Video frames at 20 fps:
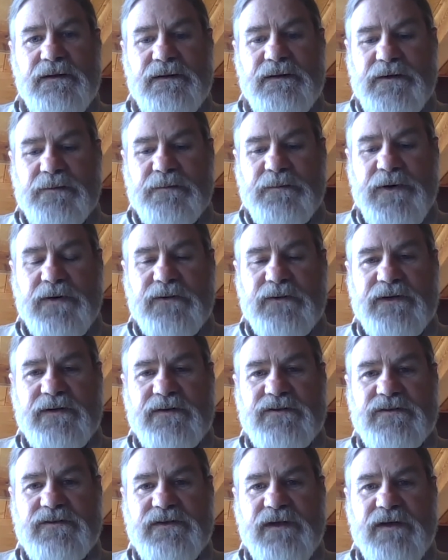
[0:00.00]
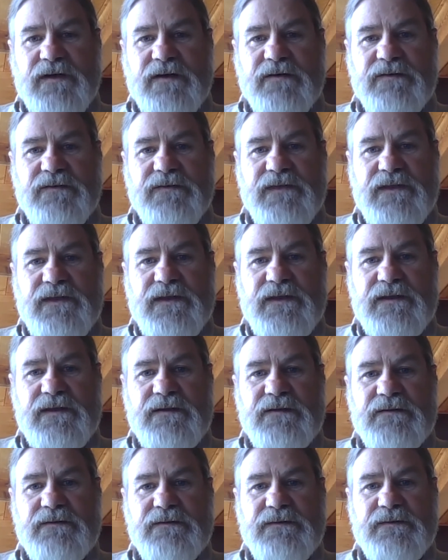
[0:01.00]
components of
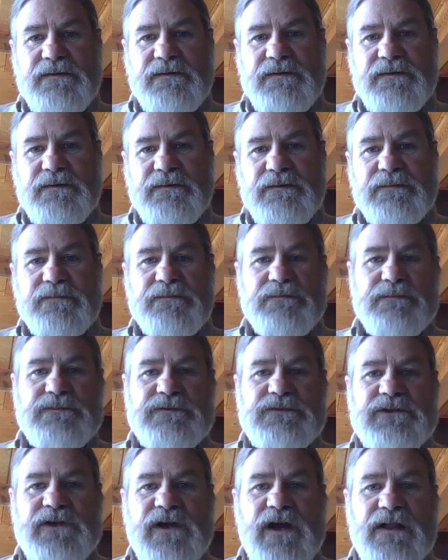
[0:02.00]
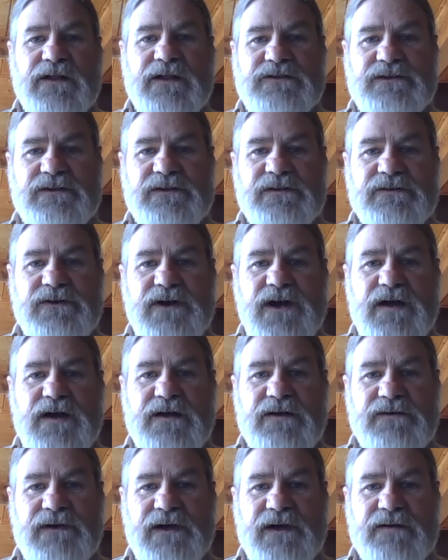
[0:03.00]
the geology and the rock
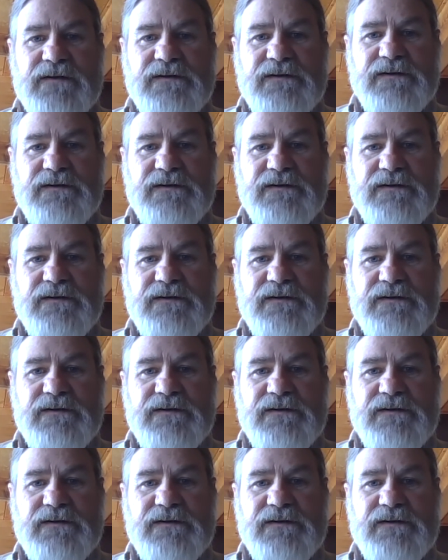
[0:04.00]
around